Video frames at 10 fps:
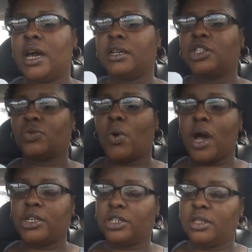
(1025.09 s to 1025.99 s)
kind of
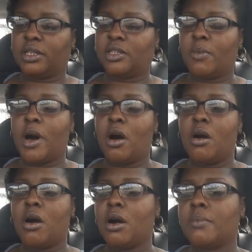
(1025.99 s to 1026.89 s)
swatched this on my
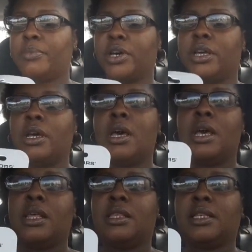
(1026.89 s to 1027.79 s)
arm, but
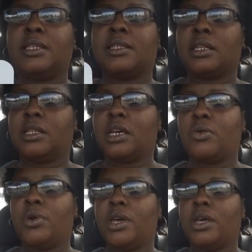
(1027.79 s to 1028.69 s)
this is a
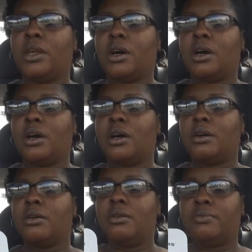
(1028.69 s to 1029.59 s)
liquid
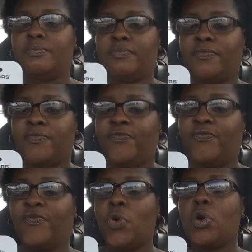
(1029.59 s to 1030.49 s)
uh,
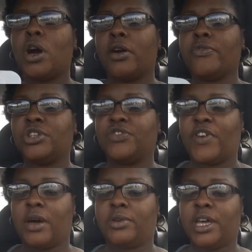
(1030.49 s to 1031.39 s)
full coverage
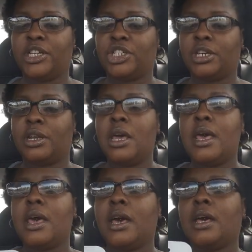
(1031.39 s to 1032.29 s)
foundation,
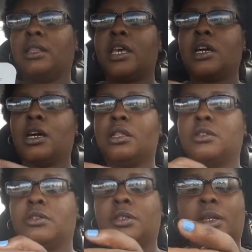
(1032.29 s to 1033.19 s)
L A
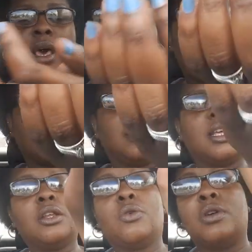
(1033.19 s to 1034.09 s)
Colors. I
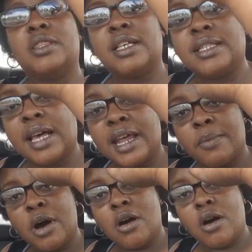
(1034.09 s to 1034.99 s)
did it on this
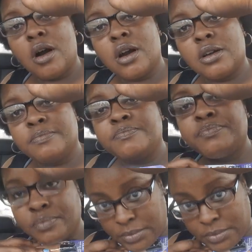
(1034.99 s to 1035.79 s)
side of my arm,